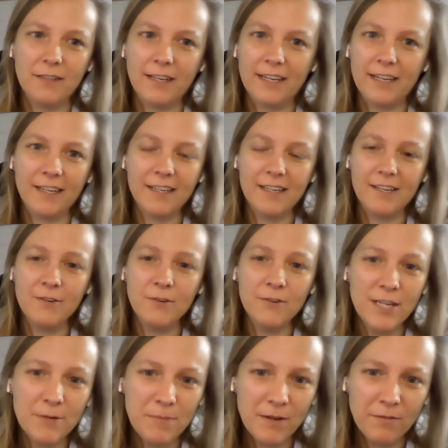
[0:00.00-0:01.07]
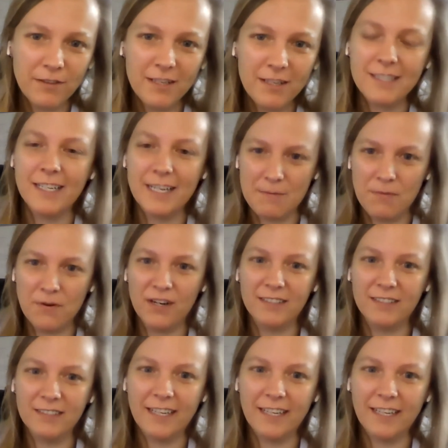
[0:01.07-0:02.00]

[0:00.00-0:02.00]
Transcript: like, you don't need me for this anymore.